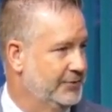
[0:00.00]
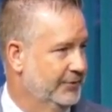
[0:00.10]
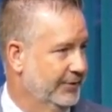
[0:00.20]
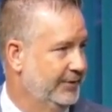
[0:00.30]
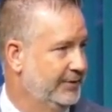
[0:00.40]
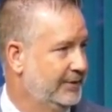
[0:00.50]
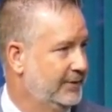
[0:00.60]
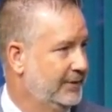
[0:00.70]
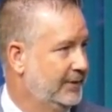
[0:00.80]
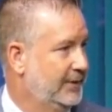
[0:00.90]
door.
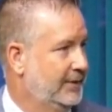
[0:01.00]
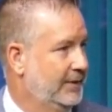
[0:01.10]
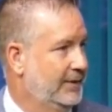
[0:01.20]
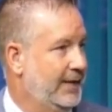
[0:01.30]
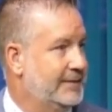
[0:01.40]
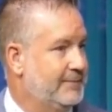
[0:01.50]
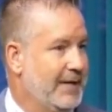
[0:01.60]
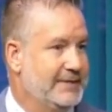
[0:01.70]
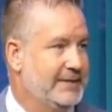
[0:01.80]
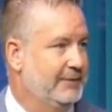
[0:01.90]
That's
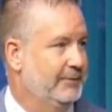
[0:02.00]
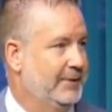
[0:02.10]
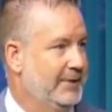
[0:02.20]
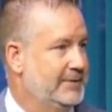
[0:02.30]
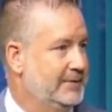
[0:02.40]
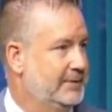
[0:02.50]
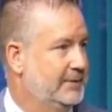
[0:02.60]
my secret place.